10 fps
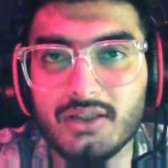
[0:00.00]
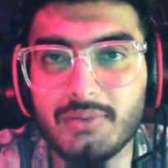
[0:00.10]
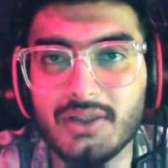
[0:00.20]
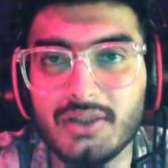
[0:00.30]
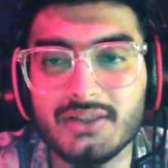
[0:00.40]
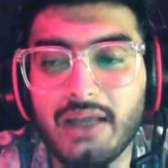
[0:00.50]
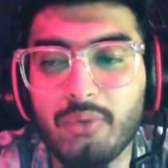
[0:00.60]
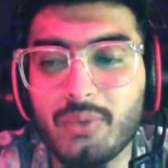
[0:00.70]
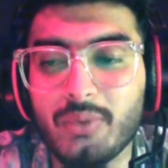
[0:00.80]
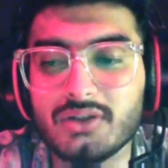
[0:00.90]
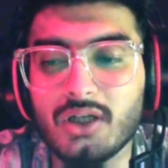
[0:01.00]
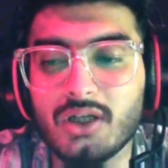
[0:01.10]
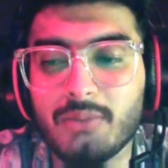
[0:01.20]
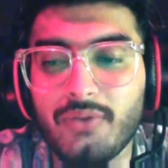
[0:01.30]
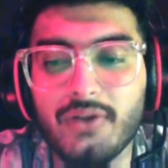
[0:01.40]
because everyone is going to
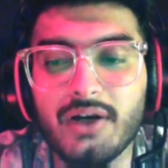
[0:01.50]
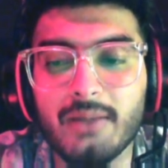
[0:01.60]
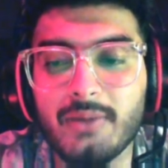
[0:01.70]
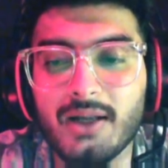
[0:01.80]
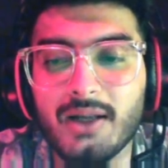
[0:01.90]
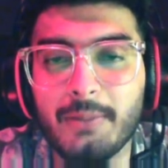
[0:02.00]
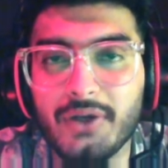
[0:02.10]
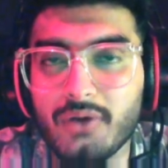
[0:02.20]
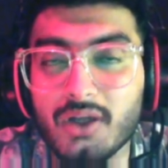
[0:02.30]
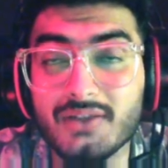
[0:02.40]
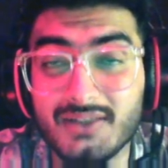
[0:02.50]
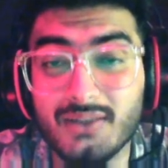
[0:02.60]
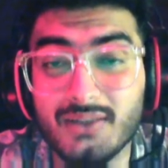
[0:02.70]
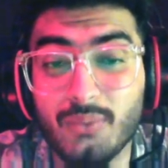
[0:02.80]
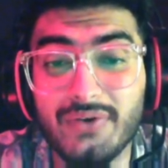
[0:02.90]
put their name and number and you're going to see
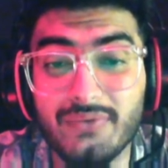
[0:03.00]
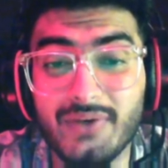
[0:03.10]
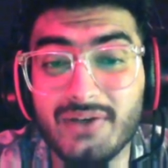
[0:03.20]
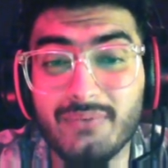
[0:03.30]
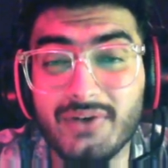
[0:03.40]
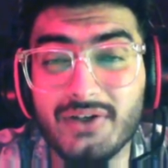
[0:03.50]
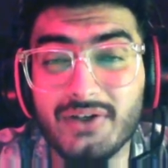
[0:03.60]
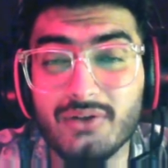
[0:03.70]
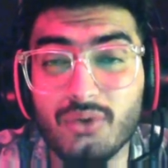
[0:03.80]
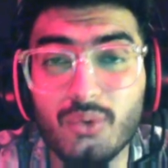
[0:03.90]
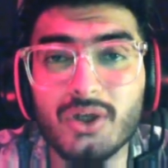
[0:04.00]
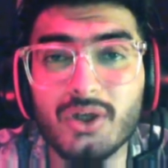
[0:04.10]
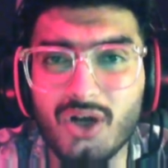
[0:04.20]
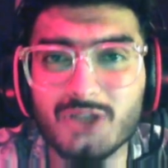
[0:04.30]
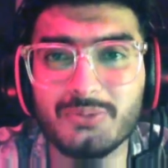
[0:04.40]
a very very very lower
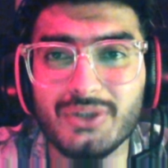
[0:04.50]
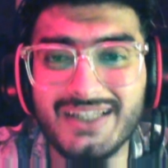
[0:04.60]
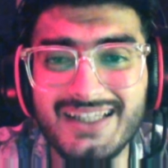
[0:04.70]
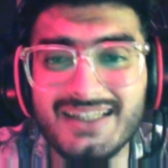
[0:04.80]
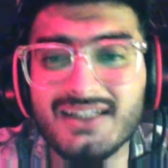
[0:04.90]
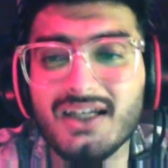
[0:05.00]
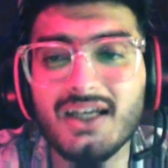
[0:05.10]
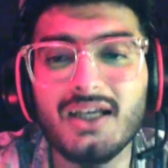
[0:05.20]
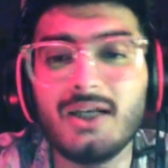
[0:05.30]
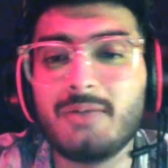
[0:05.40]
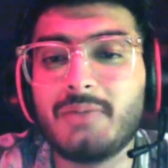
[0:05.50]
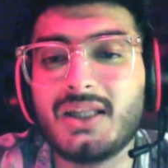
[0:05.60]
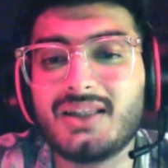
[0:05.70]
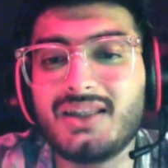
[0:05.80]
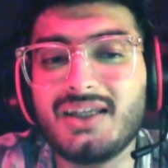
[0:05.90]
cost per lead.
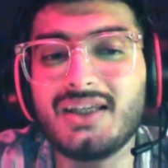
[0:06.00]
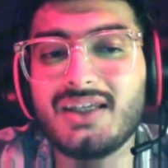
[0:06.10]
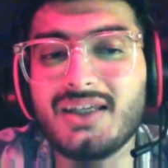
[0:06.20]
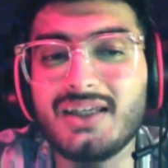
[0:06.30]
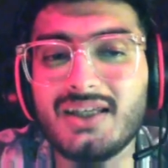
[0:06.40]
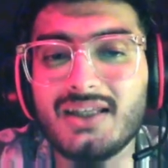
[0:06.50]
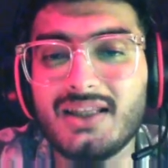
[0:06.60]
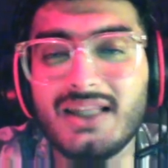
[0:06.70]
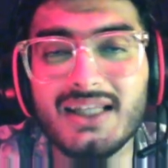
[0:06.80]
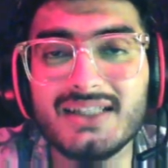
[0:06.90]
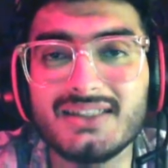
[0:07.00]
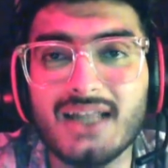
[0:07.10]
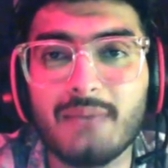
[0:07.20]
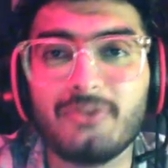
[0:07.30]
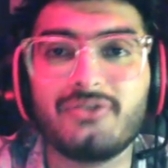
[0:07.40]
But these
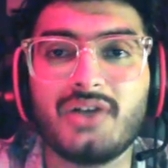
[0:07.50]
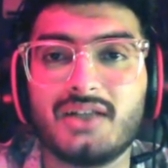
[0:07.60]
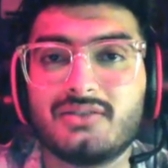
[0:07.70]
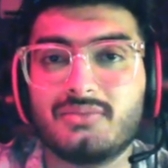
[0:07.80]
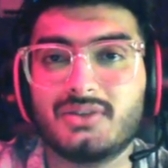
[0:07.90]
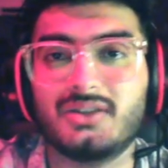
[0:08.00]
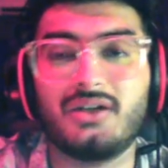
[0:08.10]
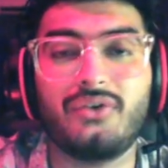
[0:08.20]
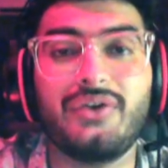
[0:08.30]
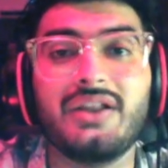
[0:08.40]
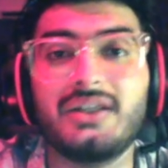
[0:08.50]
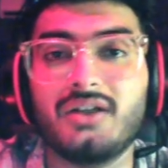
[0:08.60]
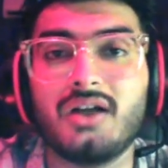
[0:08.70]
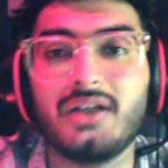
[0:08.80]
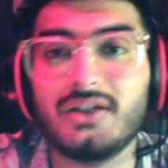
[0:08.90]
type of customers are really
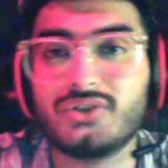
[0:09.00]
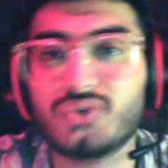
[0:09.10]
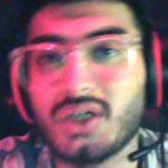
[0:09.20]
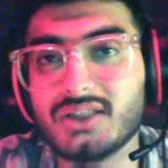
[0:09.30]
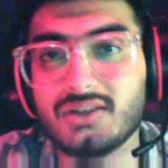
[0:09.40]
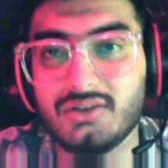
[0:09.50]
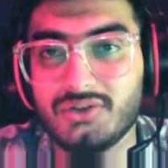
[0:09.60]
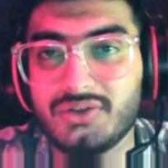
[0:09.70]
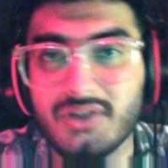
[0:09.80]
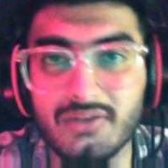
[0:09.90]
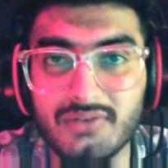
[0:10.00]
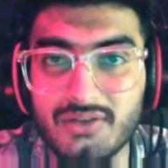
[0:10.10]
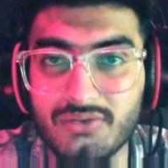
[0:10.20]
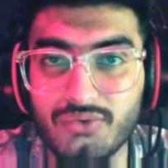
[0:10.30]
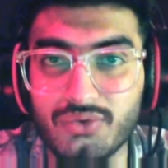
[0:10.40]
not interested in your
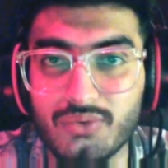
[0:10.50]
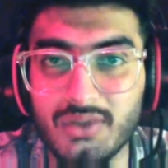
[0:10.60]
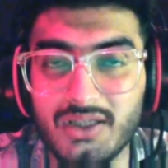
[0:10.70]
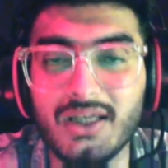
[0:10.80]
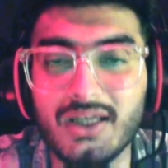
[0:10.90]
services usually.